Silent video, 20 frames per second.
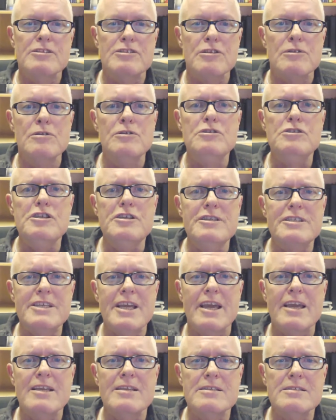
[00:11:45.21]
Delusion
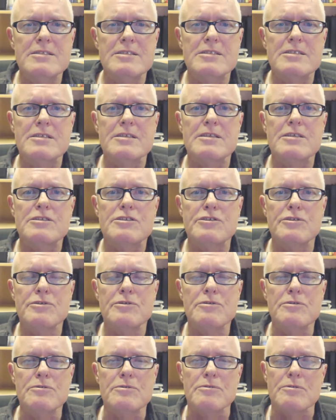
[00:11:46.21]
tends
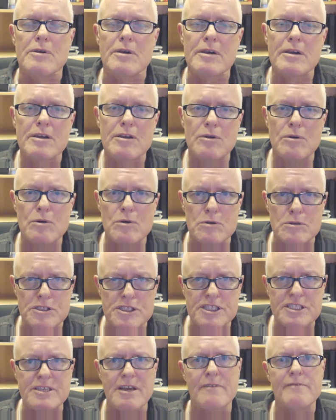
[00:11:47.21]
to
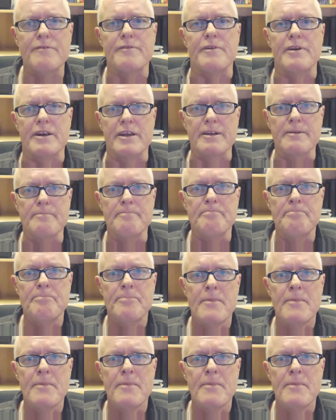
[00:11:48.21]
cause suffering,